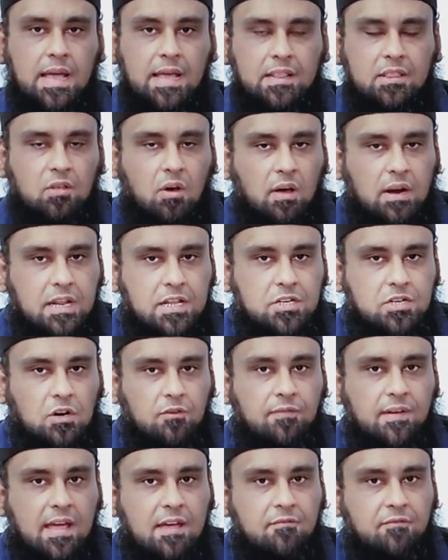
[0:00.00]

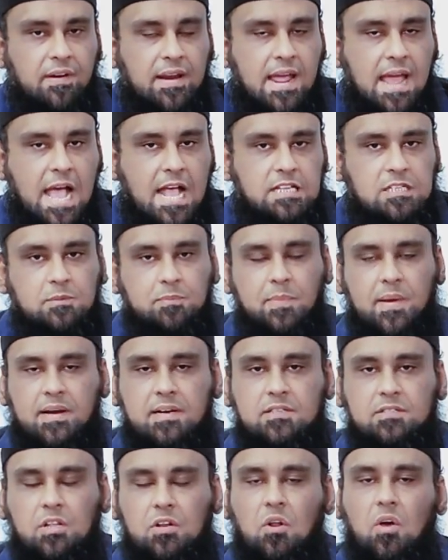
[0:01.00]
of every
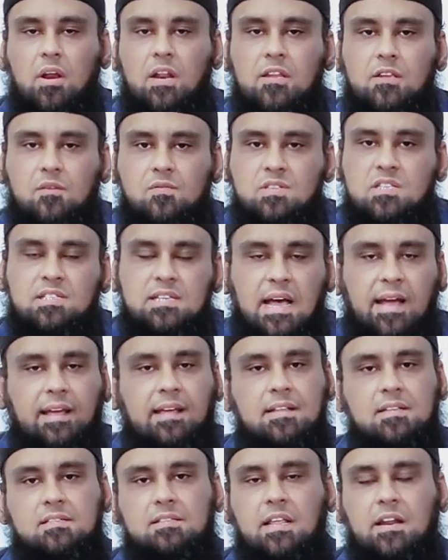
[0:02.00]
aspect, the knowledge of
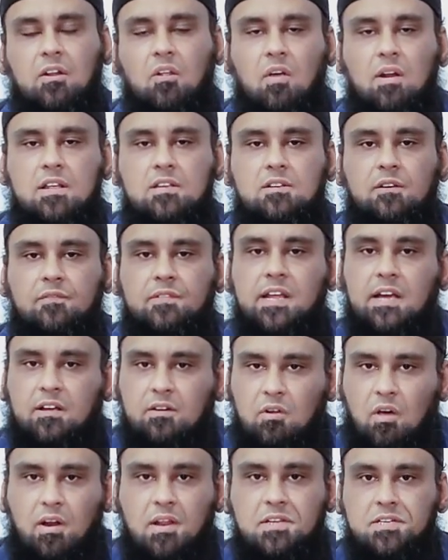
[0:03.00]
science, the knowledge of
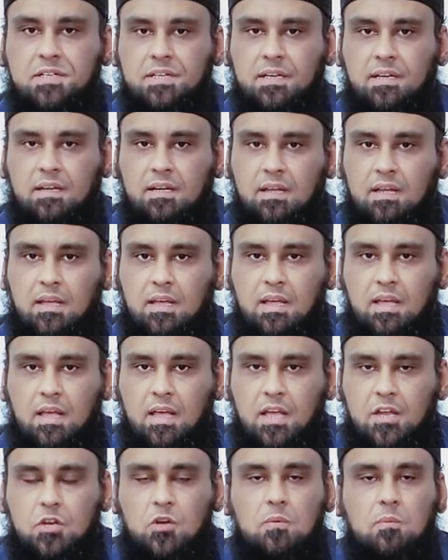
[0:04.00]
technology.
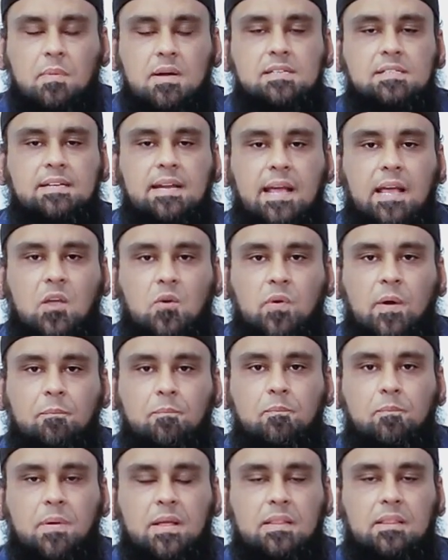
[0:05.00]
You must
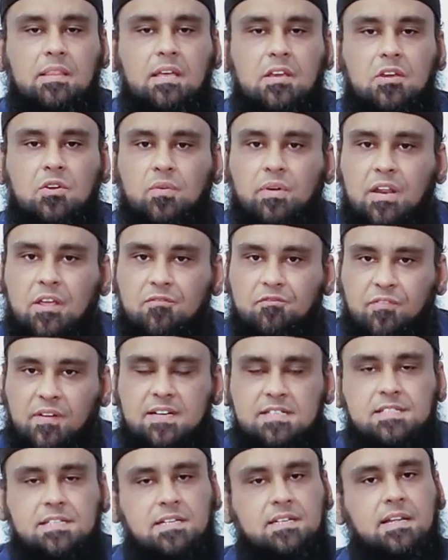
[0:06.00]
equip with the
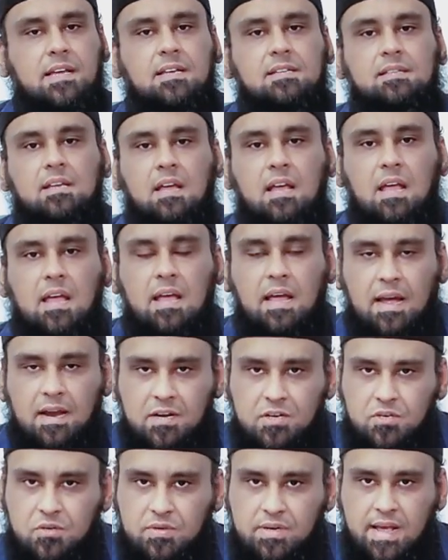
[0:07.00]
universities
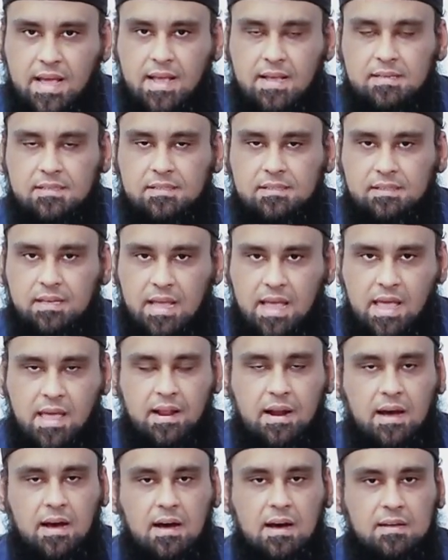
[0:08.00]
and today's
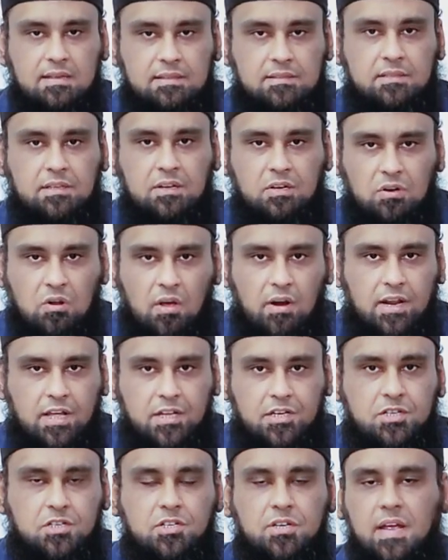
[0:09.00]
era's
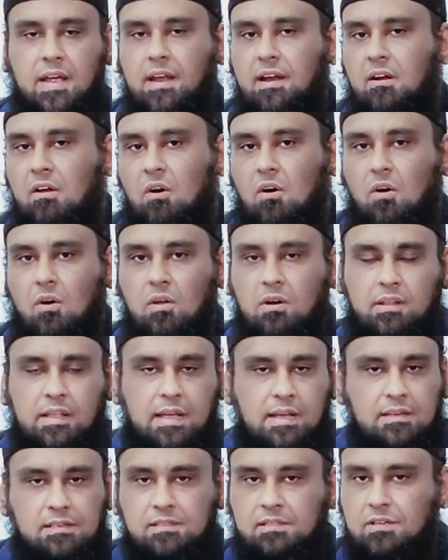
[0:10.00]
knowledge and all
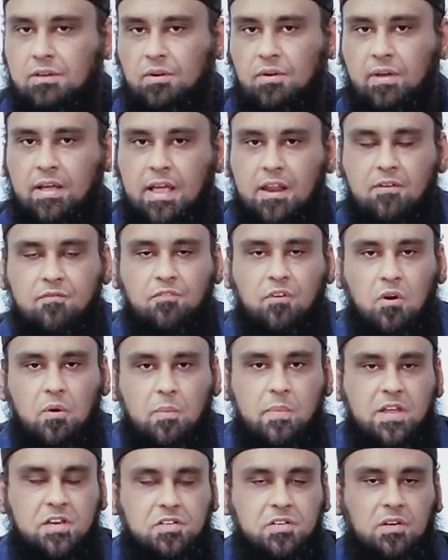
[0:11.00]
things, you know,
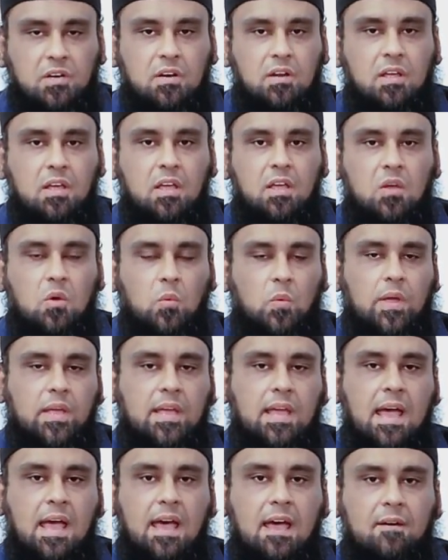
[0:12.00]
information
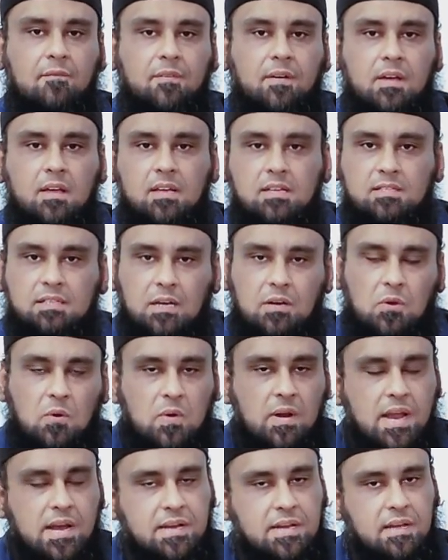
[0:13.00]
we have
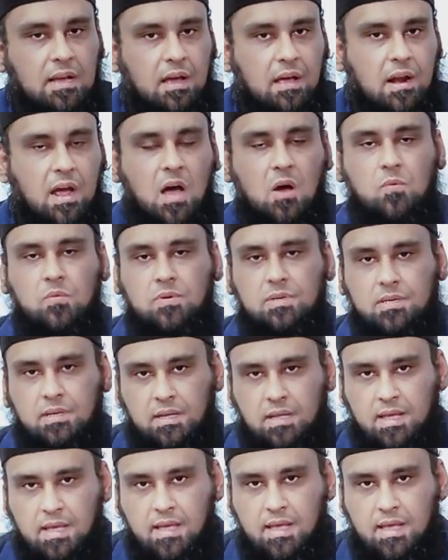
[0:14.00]
circulating around.